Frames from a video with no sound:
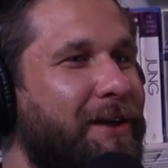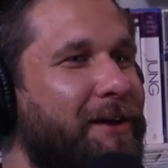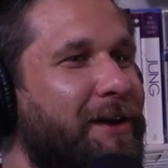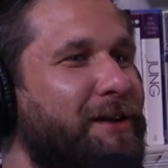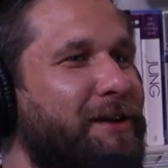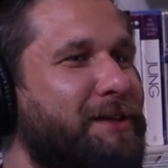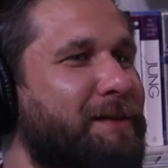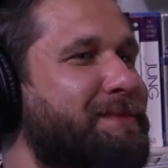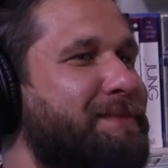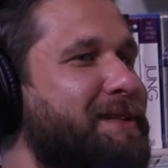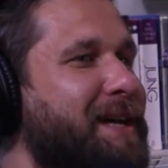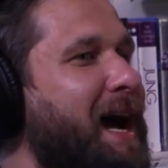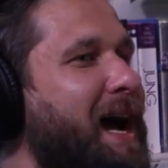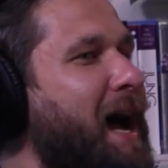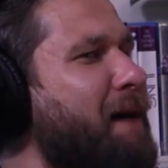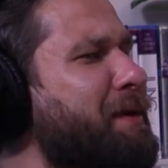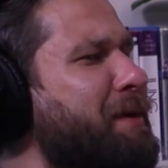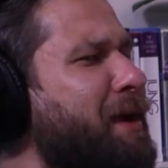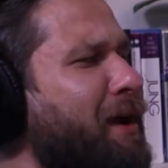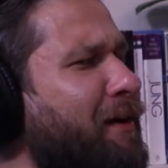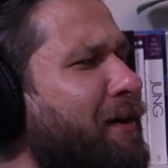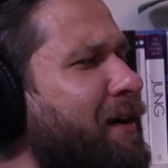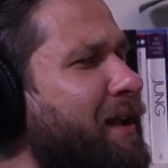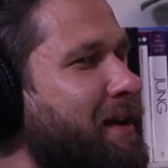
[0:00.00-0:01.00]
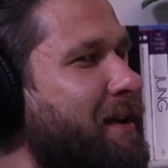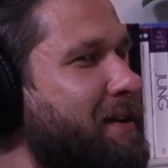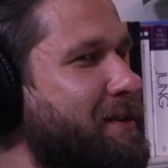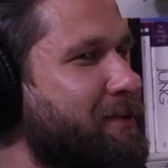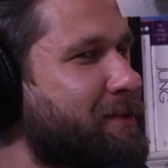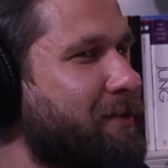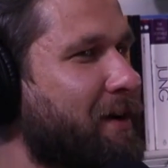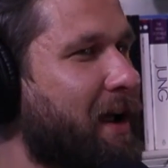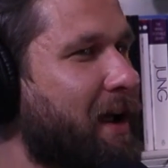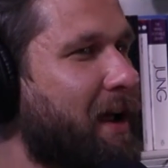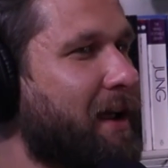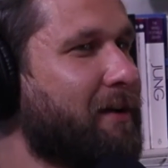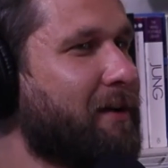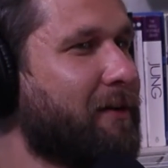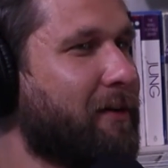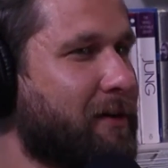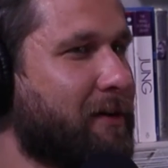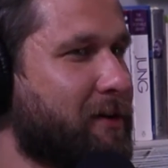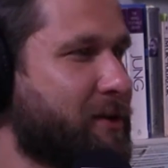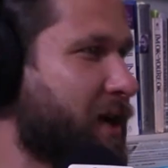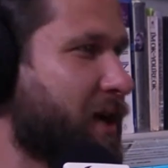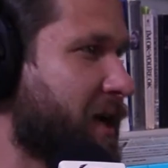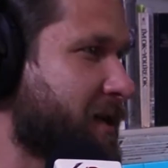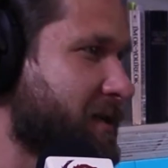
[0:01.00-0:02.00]
You need some time. Here it is, right?
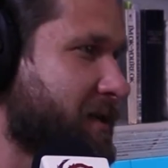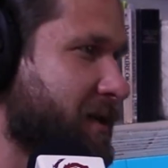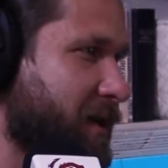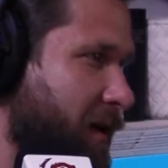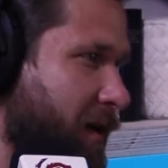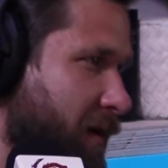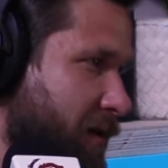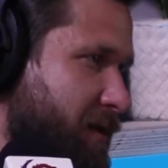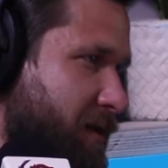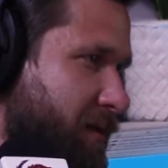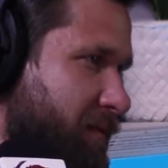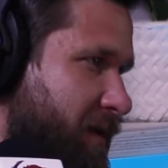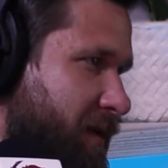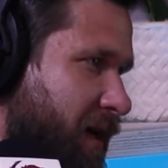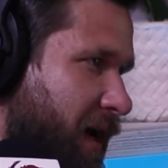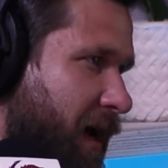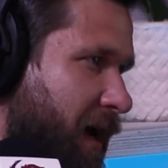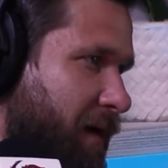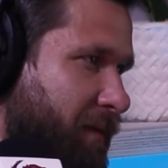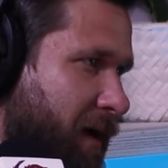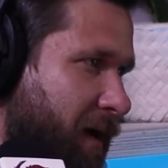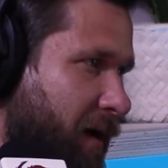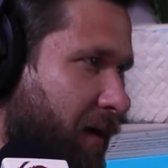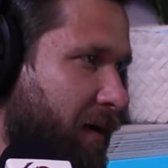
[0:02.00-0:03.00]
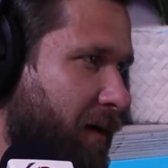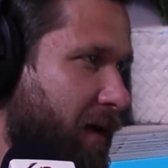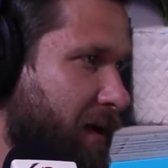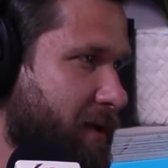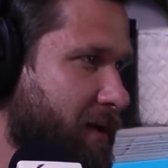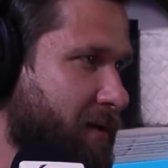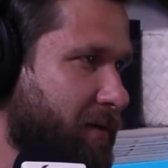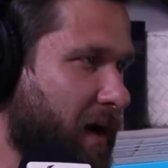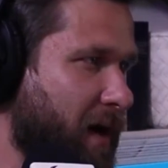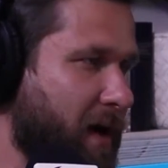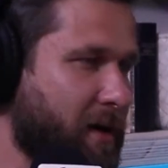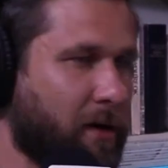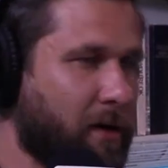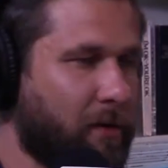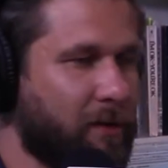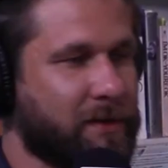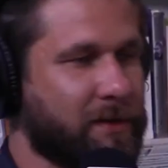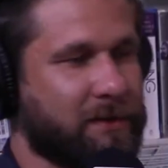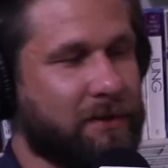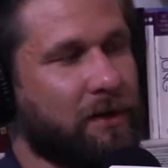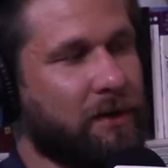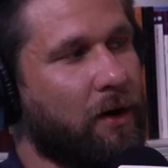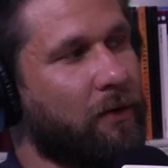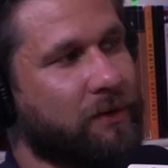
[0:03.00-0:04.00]
Or Jesse, here's some time. Here it is, right? No
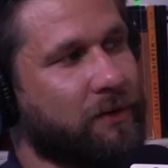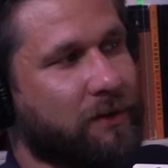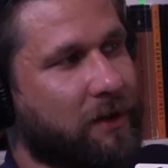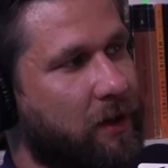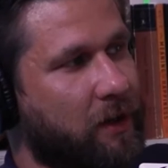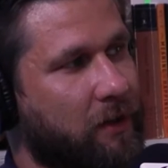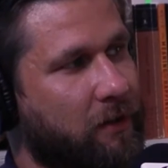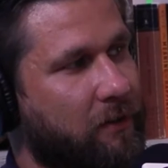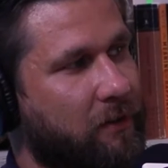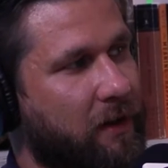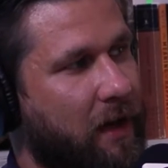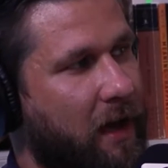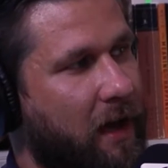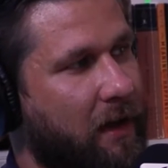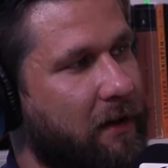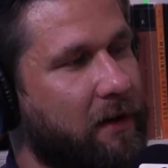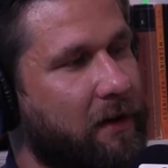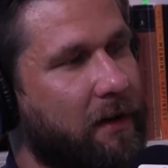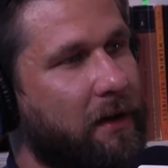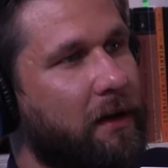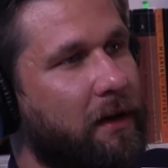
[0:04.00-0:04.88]
one's going to do that.